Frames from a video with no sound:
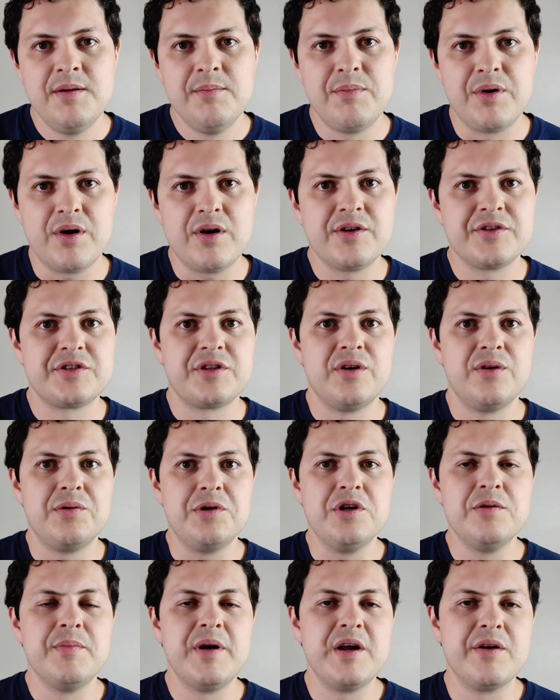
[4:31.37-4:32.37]
But also,
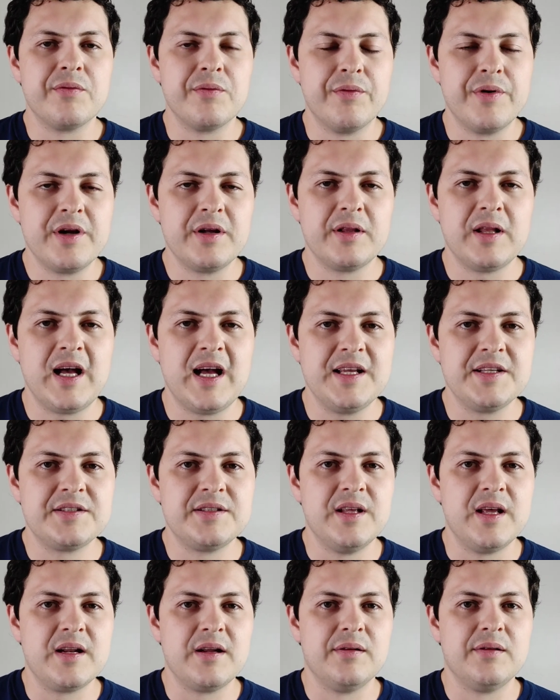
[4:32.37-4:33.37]
you might realize
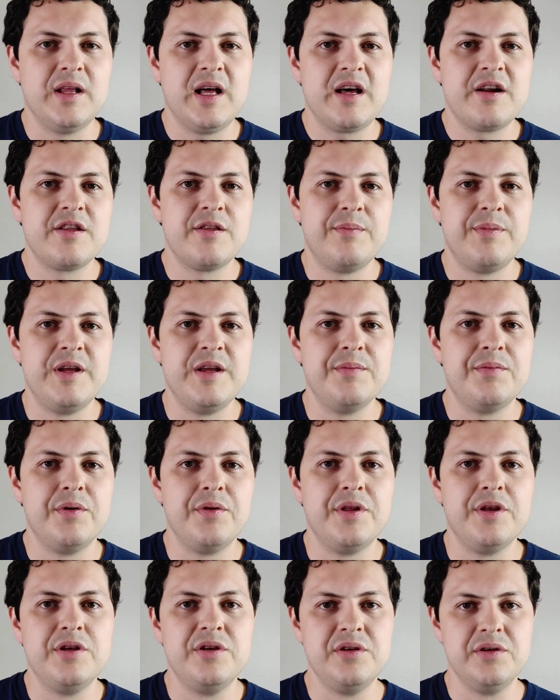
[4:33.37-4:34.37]
that a lot of the people
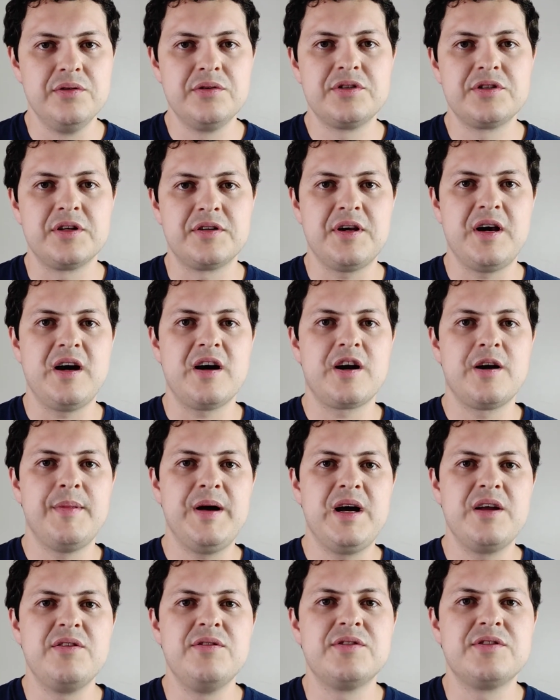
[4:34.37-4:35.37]
that you used to talk
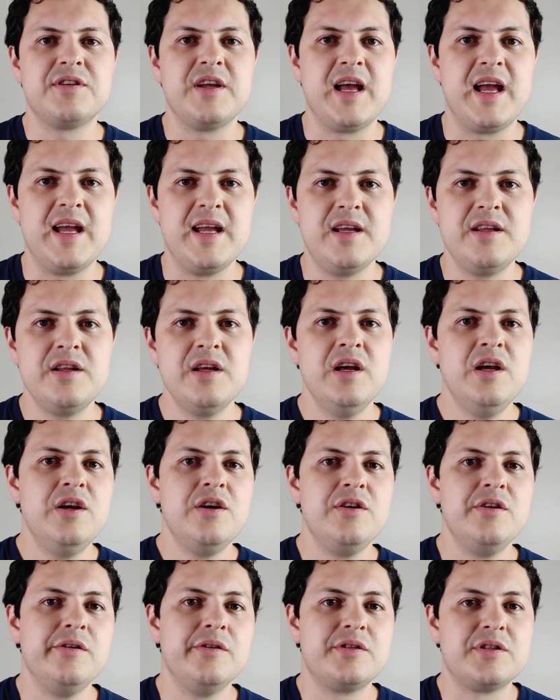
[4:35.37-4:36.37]
about, used to hate,
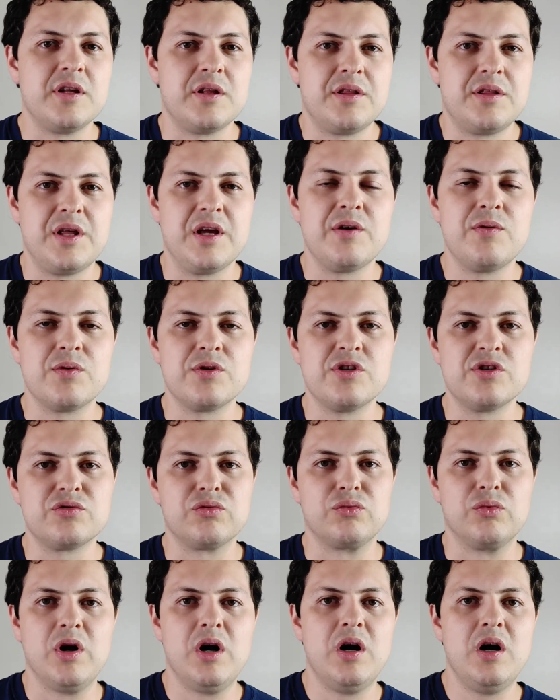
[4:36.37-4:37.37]
you used to think were just
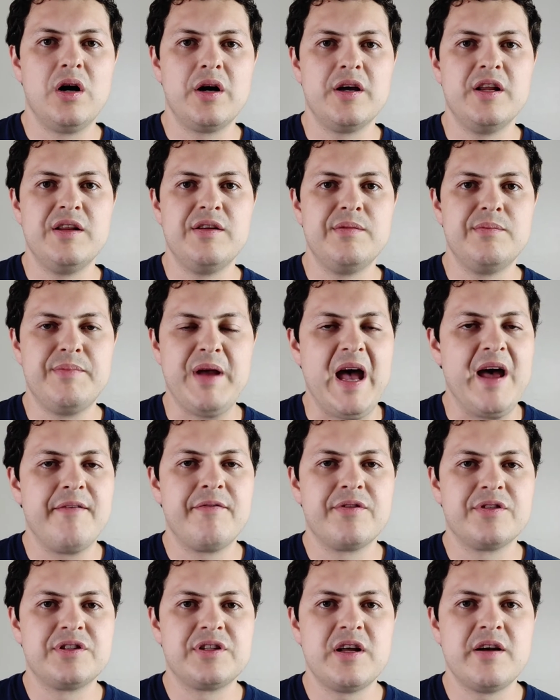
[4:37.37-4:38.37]
wrong and bad
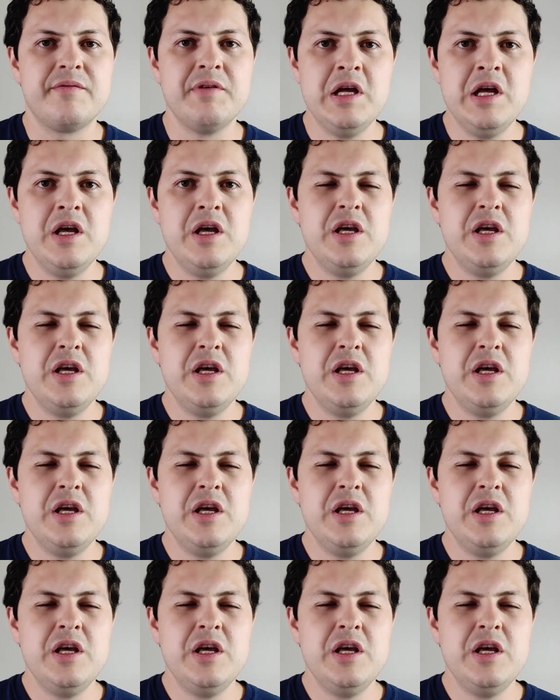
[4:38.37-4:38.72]
for stuff,